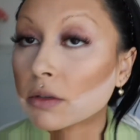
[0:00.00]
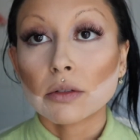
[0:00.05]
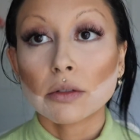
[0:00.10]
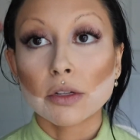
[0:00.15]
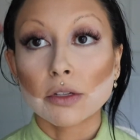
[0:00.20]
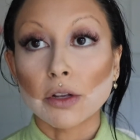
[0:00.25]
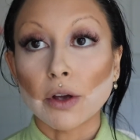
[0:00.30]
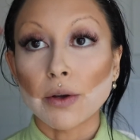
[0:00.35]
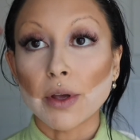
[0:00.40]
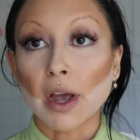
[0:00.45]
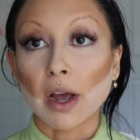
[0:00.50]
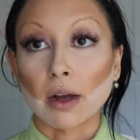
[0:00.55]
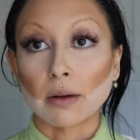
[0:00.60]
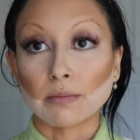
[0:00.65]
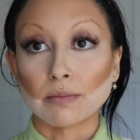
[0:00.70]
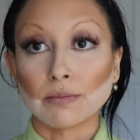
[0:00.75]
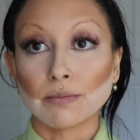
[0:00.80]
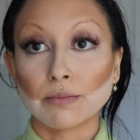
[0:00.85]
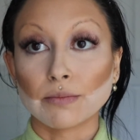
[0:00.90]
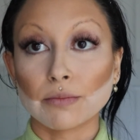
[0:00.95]
So yeah,
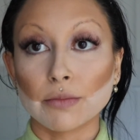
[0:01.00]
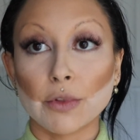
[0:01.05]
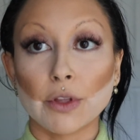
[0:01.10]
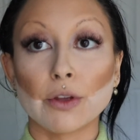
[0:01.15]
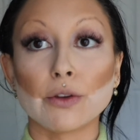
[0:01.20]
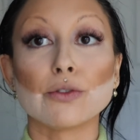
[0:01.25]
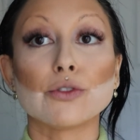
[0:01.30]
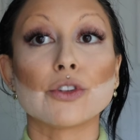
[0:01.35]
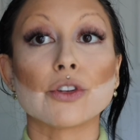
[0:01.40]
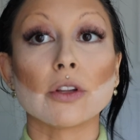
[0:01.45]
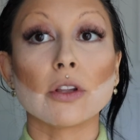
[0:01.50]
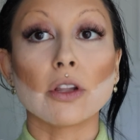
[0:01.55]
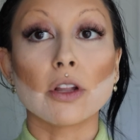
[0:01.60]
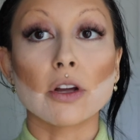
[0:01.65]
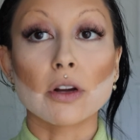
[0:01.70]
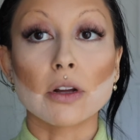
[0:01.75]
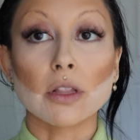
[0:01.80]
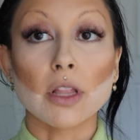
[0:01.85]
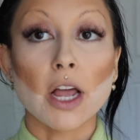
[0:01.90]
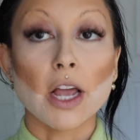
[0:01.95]
you should
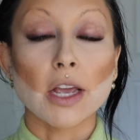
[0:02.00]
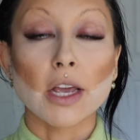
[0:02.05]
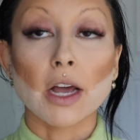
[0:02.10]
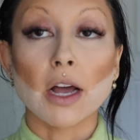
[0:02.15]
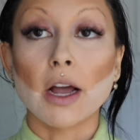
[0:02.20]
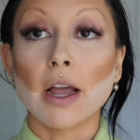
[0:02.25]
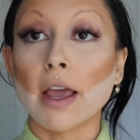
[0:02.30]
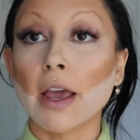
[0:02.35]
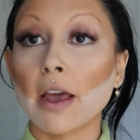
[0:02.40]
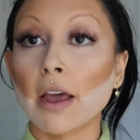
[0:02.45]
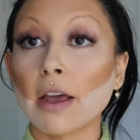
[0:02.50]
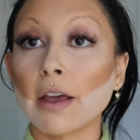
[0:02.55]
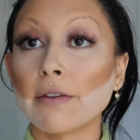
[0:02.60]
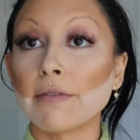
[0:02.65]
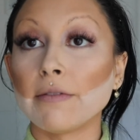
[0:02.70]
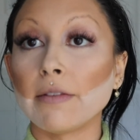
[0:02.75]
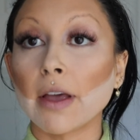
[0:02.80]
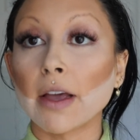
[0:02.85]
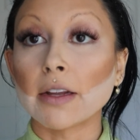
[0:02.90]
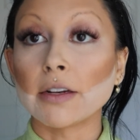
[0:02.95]
look like a
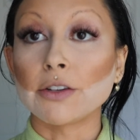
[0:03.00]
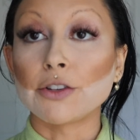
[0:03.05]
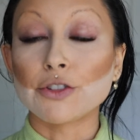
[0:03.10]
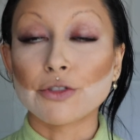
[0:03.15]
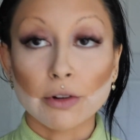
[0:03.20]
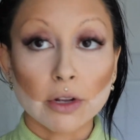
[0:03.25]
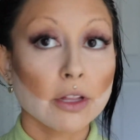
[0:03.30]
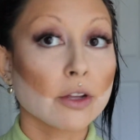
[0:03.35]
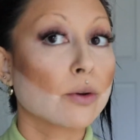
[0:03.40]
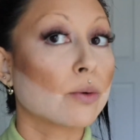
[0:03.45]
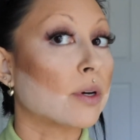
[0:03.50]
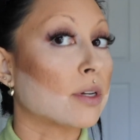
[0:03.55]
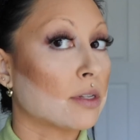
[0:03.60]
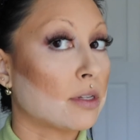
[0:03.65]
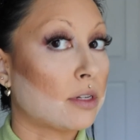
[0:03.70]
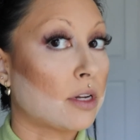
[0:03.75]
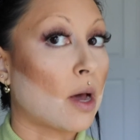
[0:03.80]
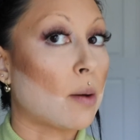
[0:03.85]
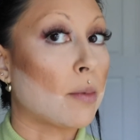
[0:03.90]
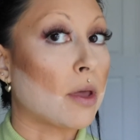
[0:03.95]

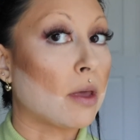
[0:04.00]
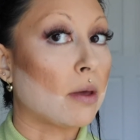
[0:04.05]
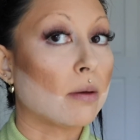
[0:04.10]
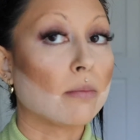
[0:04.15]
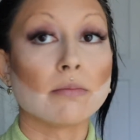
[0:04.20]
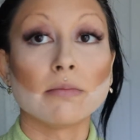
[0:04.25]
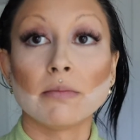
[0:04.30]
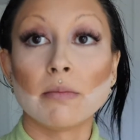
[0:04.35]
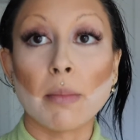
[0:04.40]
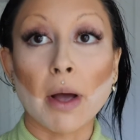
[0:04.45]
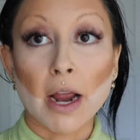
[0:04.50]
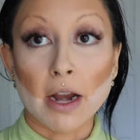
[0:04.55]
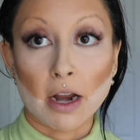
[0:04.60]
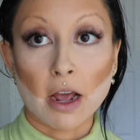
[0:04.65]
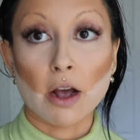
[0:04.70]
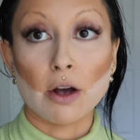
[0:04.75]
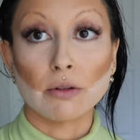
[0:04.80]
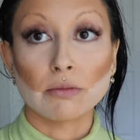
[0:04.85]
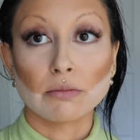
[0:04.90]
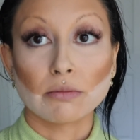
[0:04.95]
ventriloquist dummy by
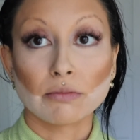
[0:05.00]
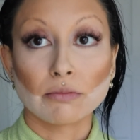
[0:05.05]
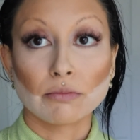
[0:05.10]
now.